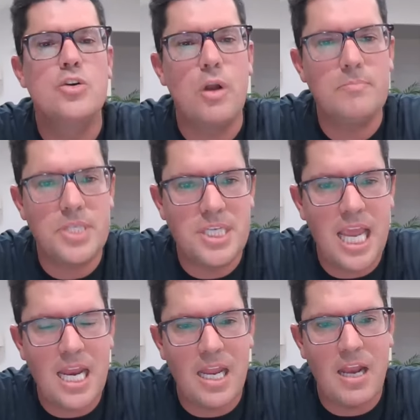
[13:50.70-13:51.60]
Trump
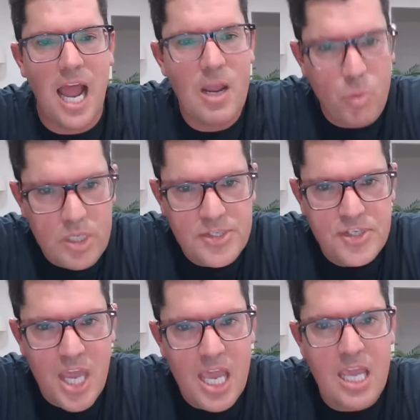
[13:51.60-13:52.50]
stated, "I will
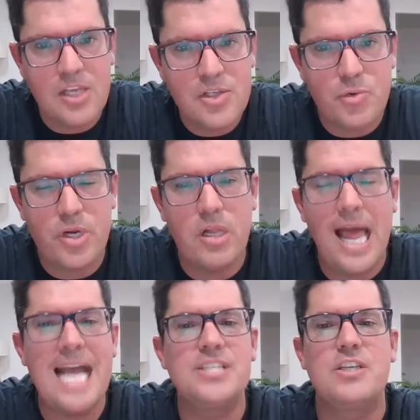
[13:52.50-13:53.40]
say Israel
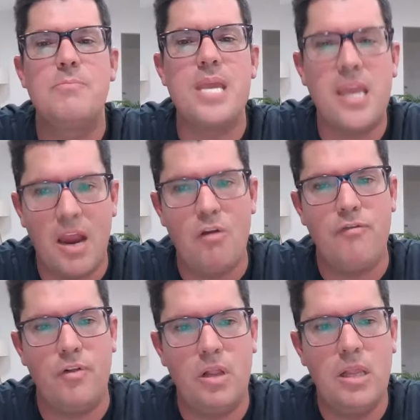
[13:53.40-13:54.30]
has to be
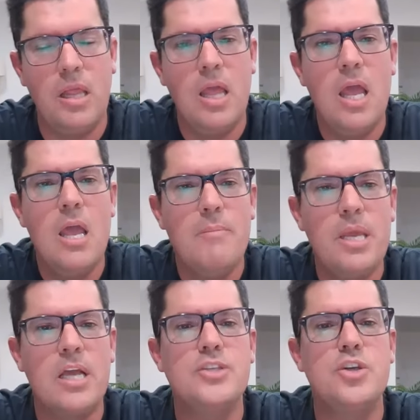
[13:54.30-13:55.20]
careful,
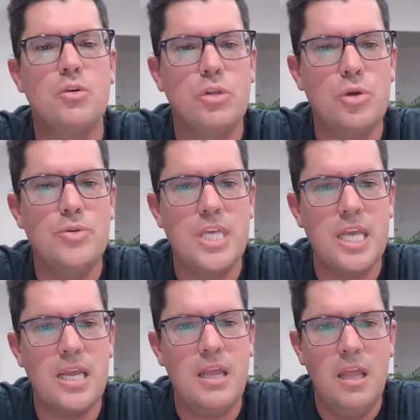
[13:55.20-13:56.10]
because you're
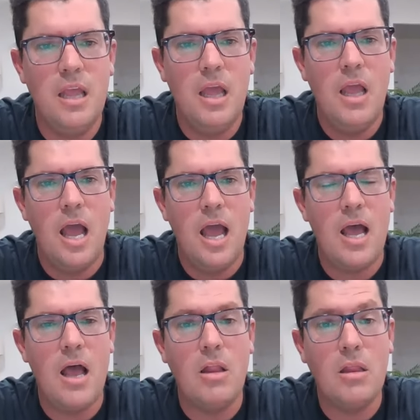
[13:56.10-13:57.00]
losing
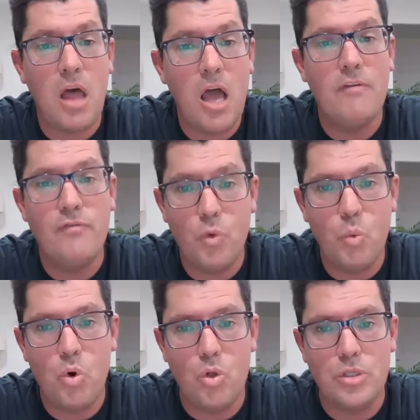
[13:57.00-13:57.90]
uh, a lot of the
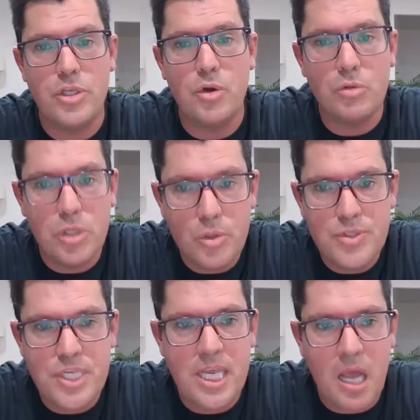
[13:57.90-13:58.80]
world. You're
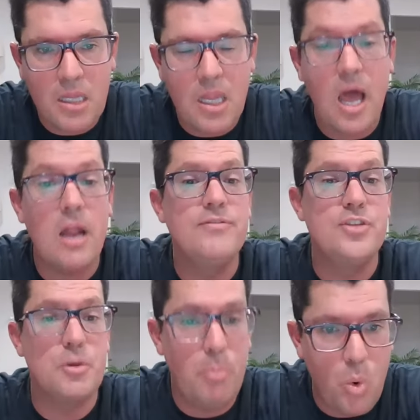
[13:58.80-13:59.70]
losing a lot of
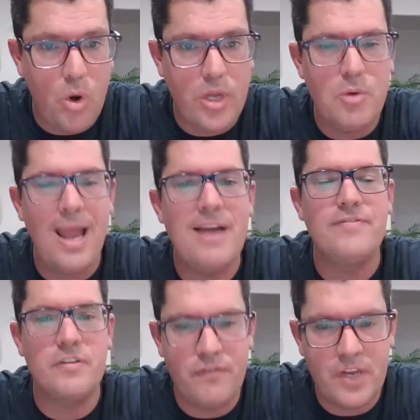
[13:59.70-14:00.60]
support. You have
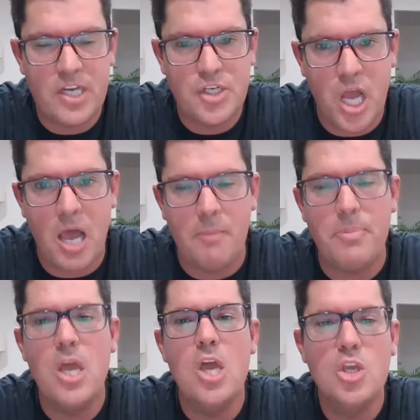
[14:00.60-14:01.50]
to finish up.
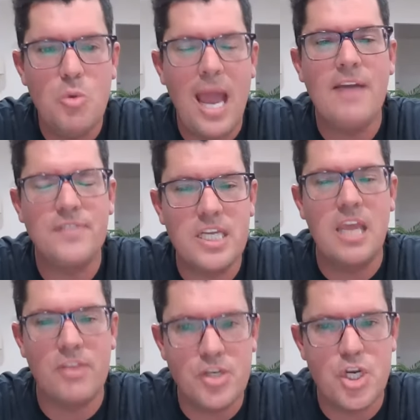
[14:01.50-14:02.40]
You have to
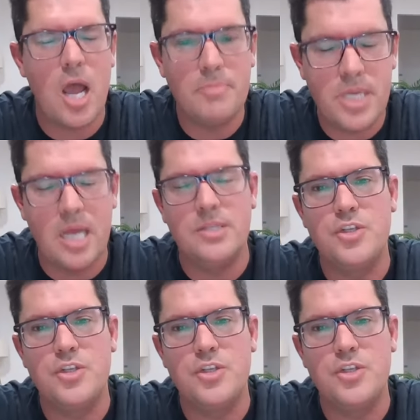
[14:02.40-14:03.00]
get the job done."